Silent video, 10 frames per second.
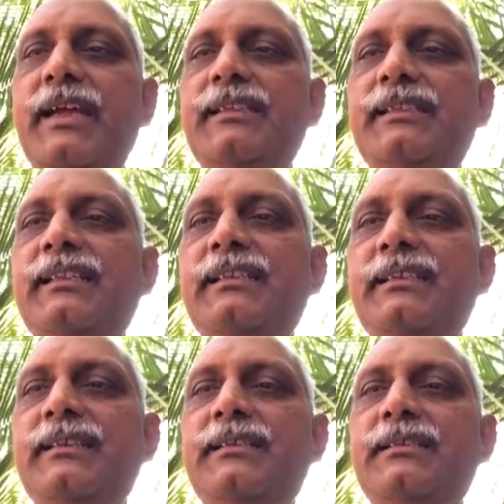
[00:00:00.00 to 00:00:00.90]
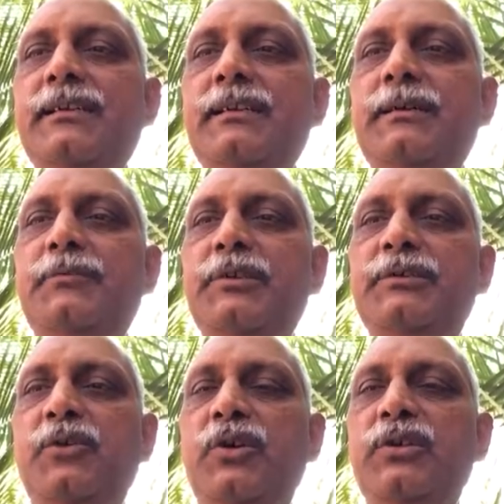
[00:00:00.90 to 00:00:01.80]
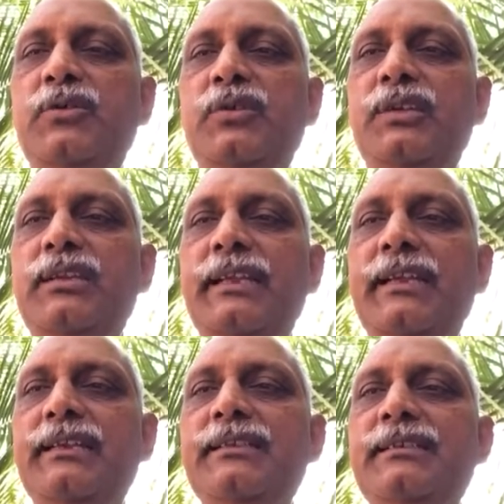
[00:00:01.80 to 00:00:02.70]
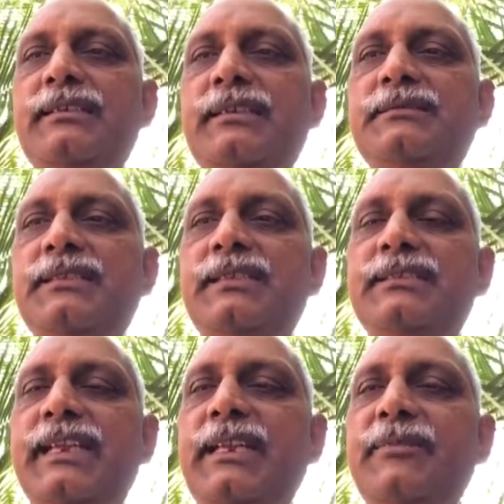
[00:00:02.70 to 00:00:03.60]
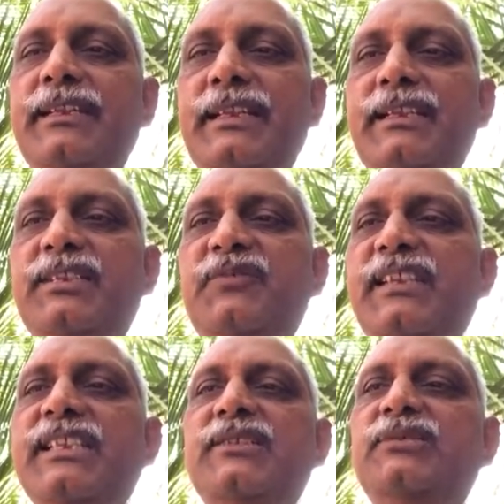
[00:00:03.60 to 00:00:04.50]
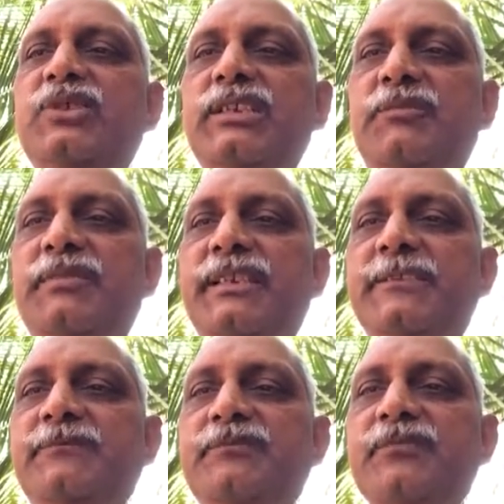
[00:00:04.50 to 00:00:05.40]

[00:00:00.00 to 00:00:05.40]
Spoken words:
and then go to Google and set up an alert for each of those companies.